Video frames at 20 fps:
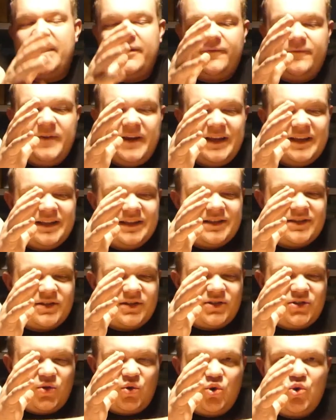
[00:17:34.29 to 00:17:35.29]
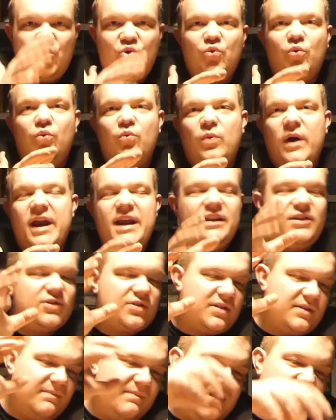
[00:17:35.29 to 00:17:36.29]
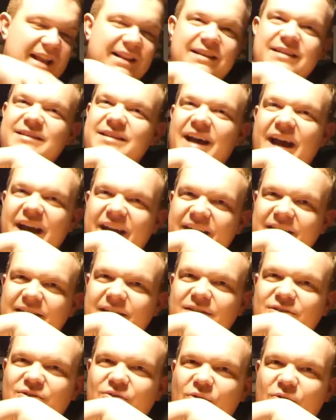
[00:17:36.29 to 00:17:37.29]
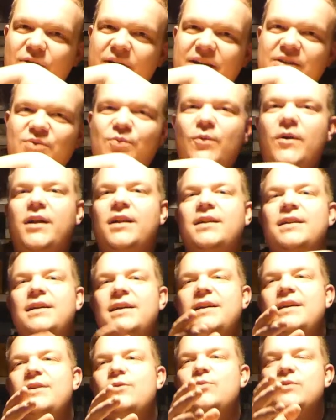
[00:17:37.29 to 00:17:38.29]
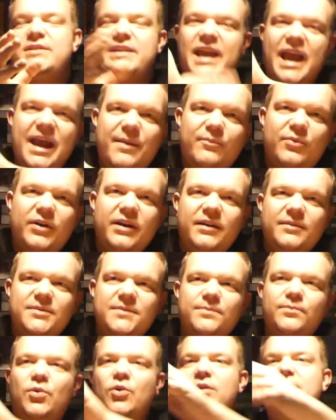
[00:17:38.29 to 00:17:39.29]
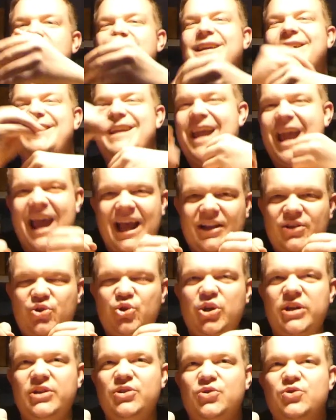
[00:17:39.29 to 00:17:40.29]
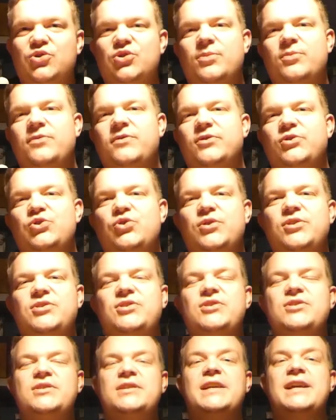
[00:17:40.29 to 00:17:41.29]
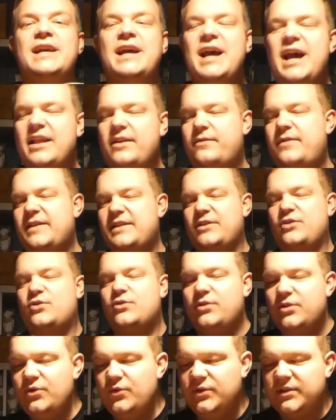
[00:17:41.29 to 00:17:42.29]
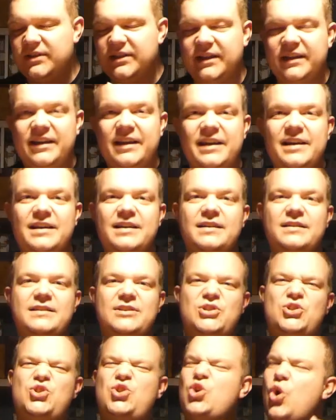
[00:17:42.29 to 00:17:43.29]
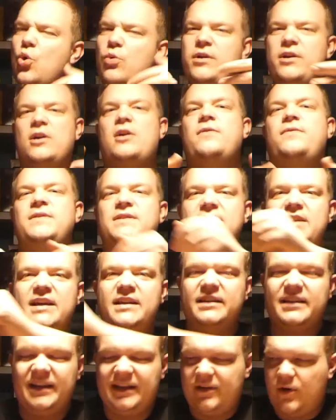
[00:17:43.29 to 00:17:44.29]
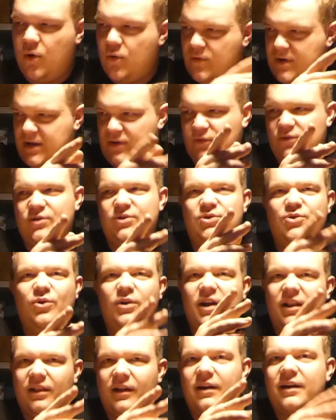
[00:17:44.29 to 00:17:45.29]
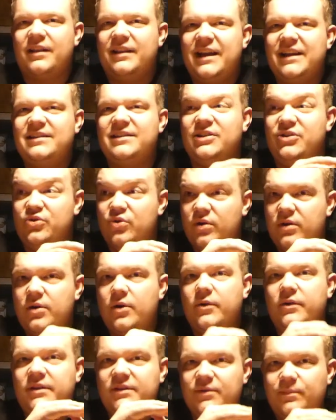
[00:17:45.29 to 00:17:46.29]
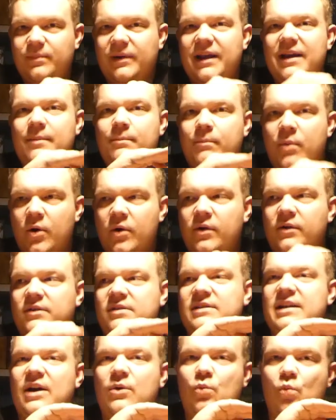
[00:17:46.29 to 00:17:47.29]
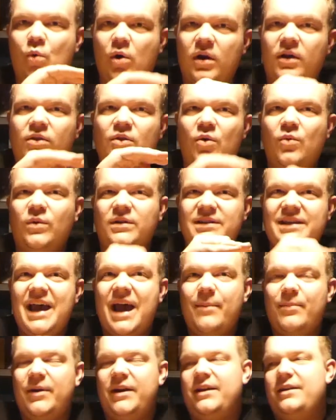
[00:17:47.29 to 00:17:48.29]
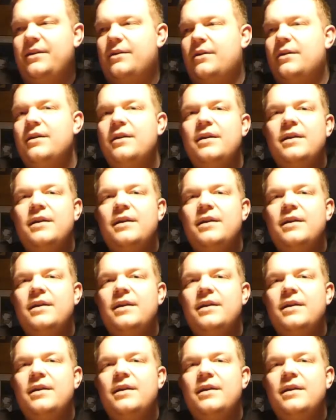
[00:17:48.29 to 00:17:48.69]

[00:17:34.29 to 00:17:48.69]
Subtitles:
I think it's such a cool way. Just a tiny little scoring as well, which can bring up some points. It can change some of your choices. And the fact that you lose it, the showing of intent, like, okay, you just took a lot of nectar, you're going to play birds. I want to know what's happening here.